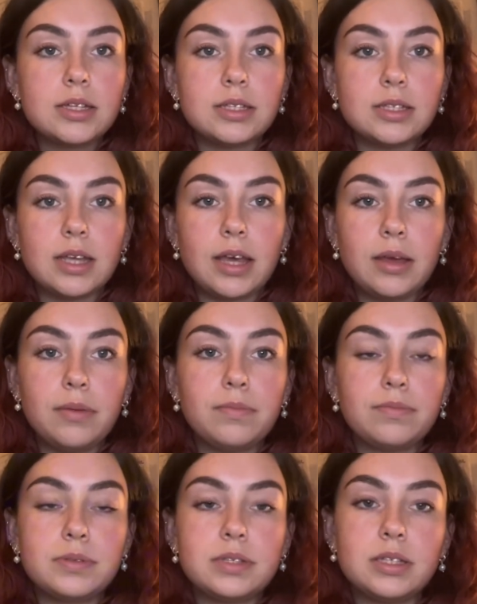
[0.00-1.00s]

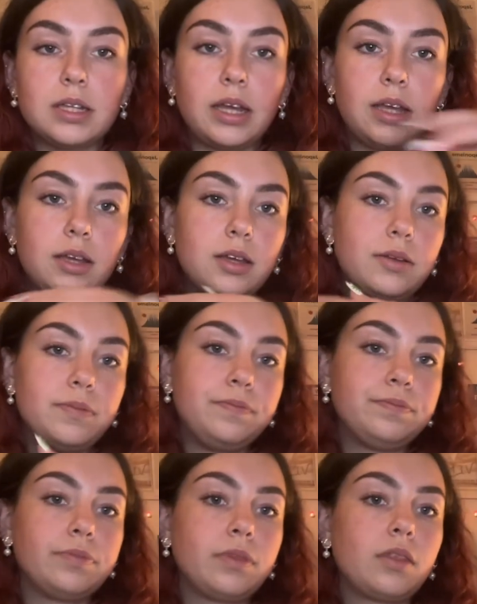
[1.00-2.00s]
zips, like
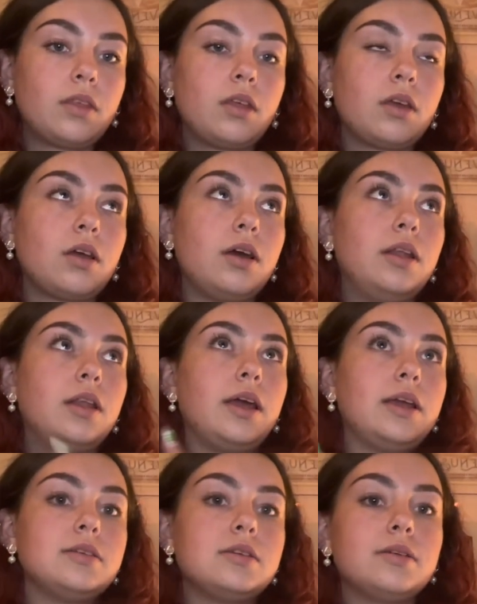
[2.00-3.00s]
kind of
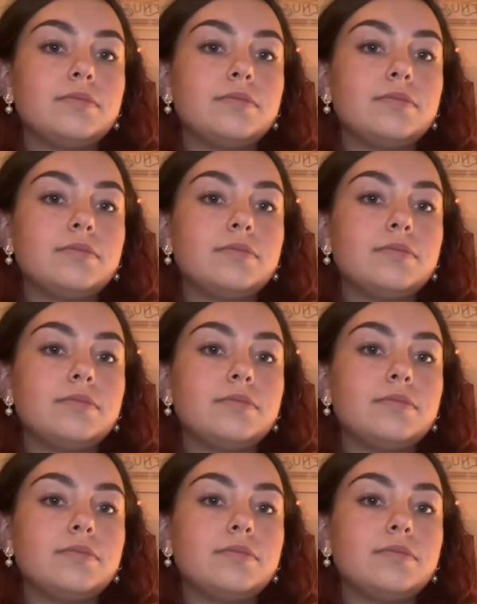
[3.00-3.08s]
like